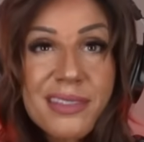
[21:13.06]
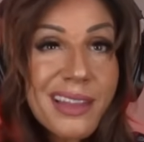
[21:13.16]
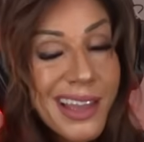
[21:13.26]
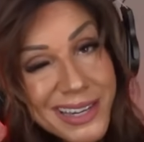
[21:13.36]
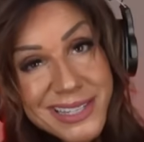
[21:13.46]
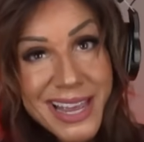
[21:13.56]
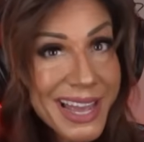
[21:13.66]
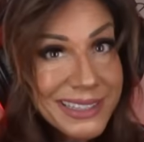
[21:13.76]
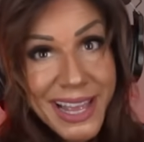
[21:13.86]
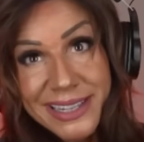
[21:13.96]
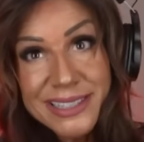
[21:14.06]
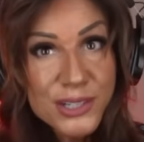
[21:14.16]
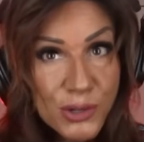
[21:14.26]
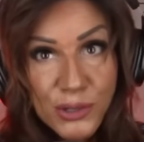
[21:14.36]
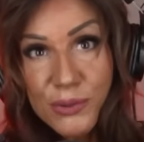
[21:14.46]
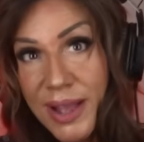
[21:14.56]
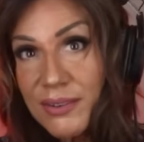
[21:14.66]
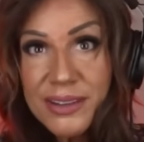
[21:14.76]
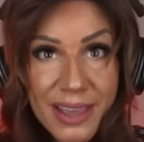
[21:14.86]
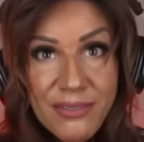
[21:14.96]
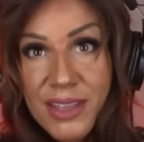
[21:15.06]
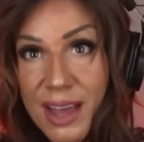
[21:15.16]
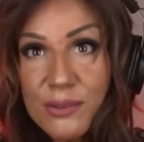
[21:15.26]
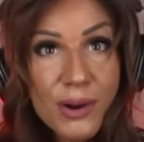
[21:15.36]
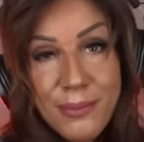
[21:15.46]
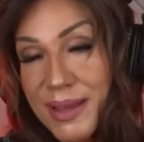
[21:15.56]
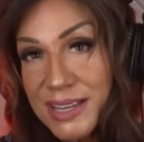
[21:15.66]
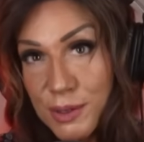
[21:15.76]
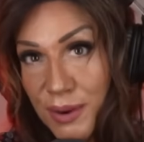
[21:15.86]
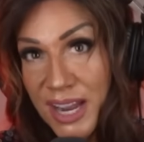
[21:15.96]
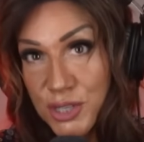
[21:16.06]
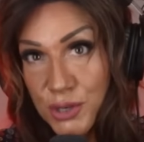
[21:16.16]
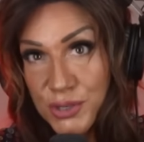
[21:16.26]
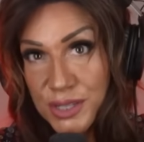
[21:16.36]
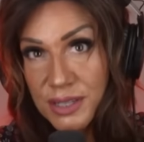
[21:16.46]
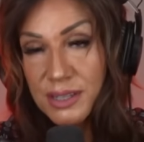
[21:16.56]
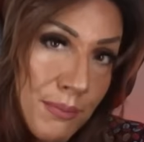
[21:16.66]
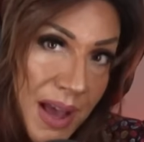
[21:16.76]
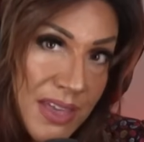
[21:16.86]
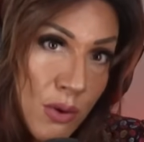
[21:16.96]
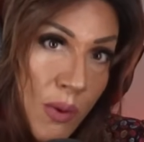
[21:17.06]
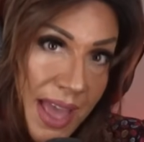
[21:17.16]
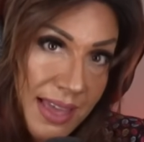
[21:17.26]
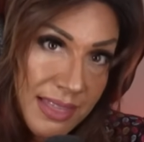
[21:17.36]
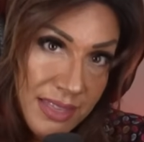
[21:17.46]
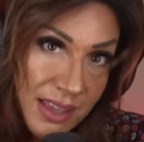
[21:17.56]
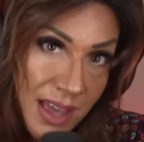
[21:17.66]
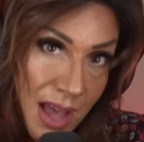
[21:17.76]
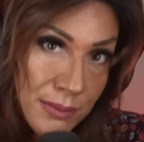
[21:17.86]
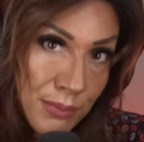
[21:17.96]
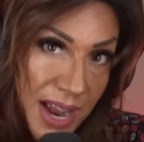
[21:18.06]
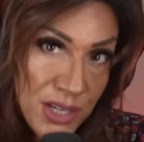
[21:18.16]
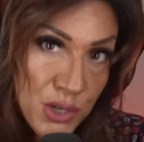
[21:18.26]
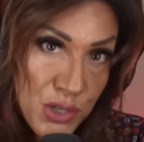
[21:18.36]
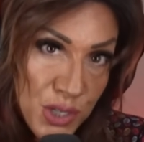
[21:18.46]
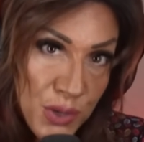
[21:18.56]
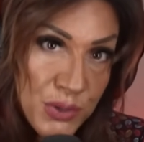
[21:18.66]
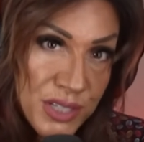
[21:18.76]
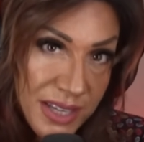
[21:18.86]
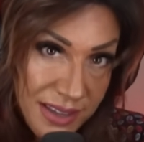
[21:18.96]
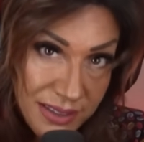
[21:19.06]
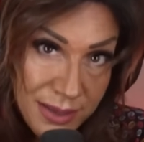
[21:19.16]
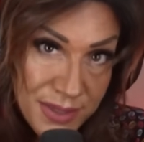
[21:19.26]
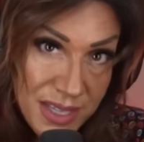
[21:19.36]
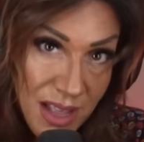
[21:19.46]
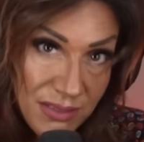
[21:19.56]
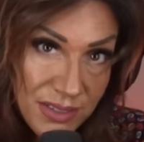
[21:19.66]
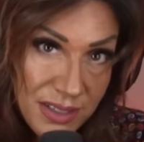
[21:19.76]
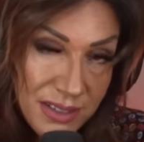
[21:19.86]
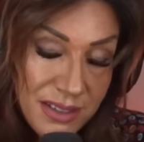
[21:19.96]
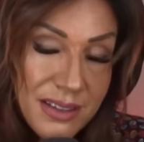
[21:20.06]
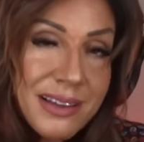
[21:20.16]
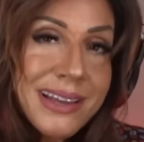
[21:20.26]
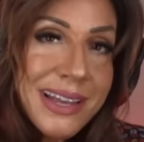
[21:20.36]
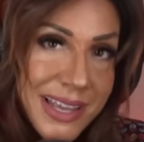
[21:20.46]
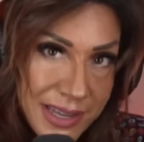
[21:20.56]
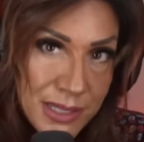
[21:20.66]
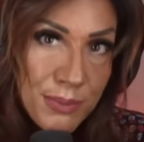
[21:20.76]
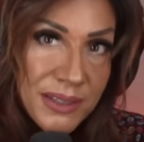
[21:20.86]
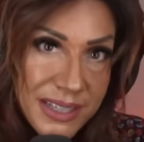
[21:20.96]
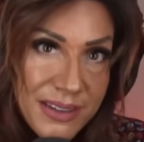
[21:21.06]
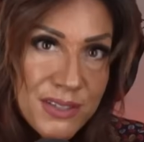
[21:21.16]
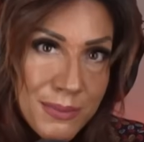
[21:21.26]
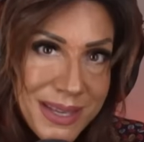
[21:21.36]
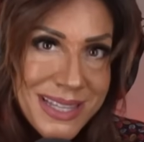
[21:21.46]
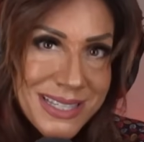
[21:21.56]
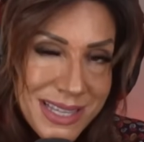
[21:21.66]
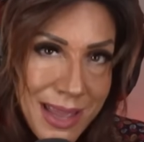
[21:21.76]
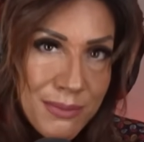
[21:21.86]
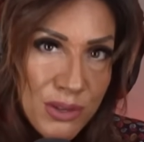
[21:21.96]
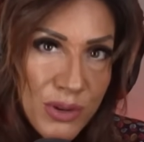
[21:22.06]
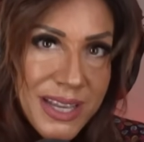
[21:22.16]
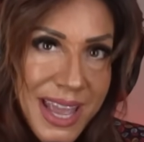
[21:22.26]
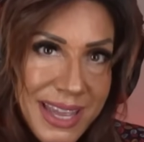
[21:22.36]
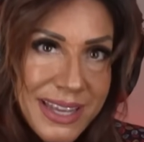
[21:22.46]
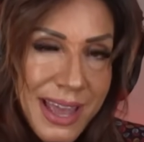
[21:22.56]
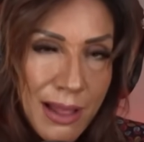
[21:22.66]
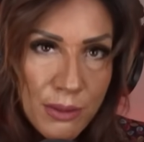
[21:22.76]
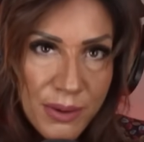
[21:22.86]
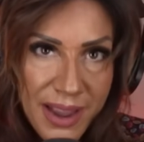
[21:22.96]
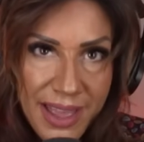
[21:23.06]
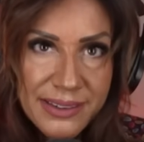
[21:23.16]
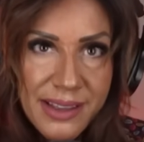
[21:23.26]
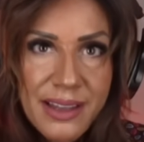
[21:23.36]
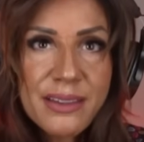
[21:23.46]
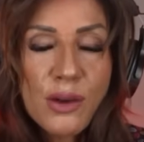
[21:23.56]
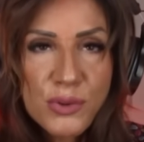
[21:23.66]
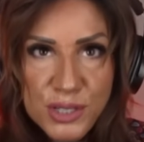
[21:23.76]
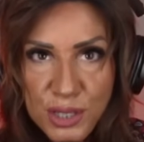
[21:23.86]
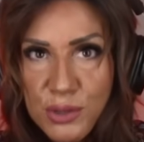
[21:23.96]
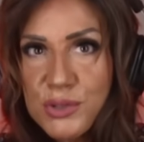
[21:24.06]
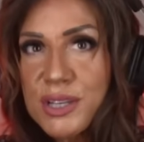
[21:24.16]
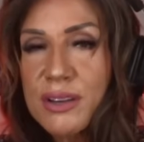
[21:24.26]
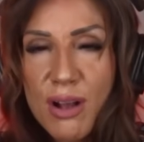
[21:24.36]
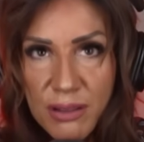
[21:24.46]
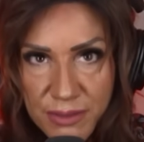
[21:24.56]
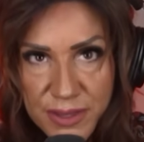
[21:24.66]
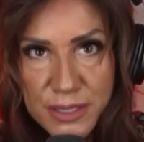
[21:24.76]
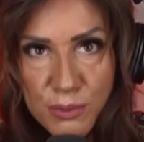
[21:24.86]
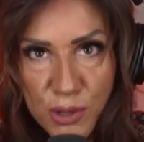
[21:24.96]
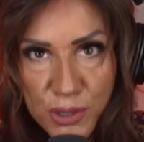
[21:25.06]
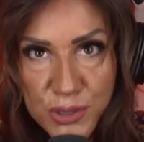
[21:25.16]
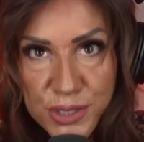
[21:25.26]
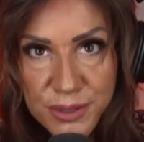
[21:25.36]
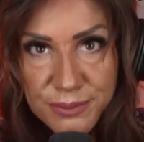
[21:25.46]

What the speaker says: And his dad likely turned around and gave the gun right back to Brasher's. By the way, the gun Brasher's used to kill himself, it is believed to be the same .380 caliber handgun that was used in all of these murders.